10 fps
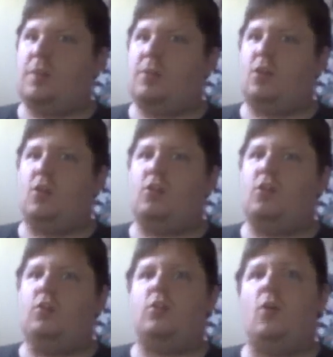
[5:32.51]
episode,
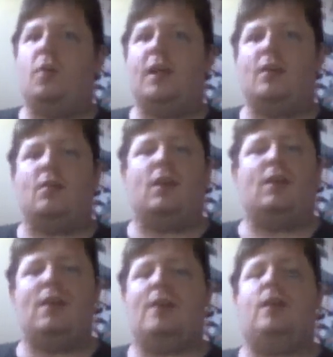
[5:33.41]
so we get to see
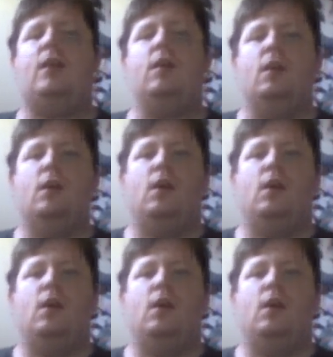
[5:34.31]
exactly